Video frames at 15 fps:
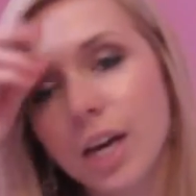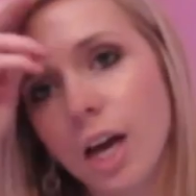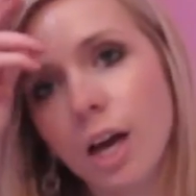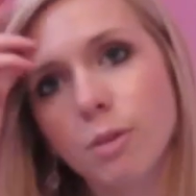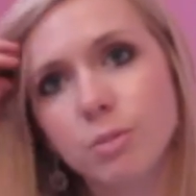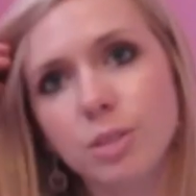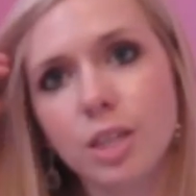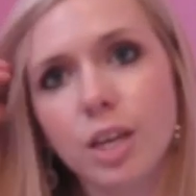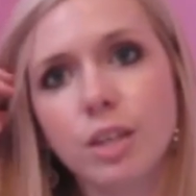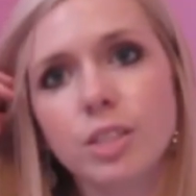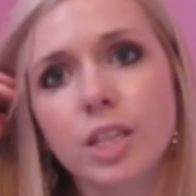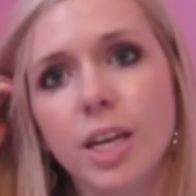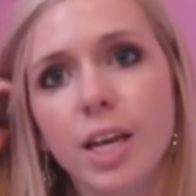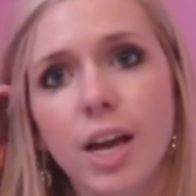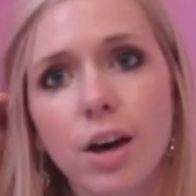Um, so go
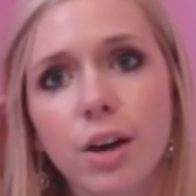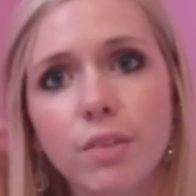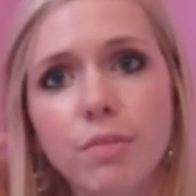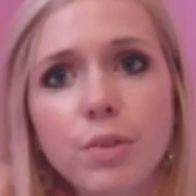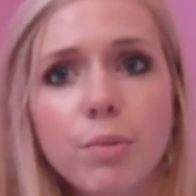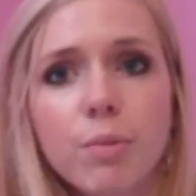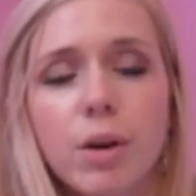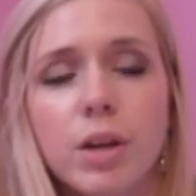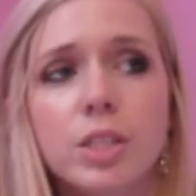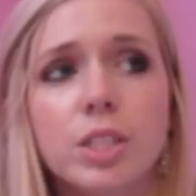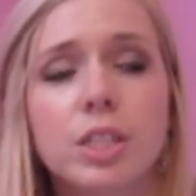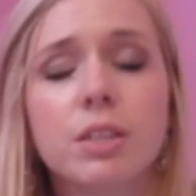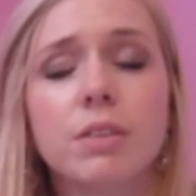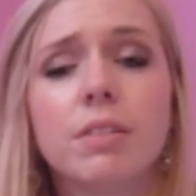check it out if you want to.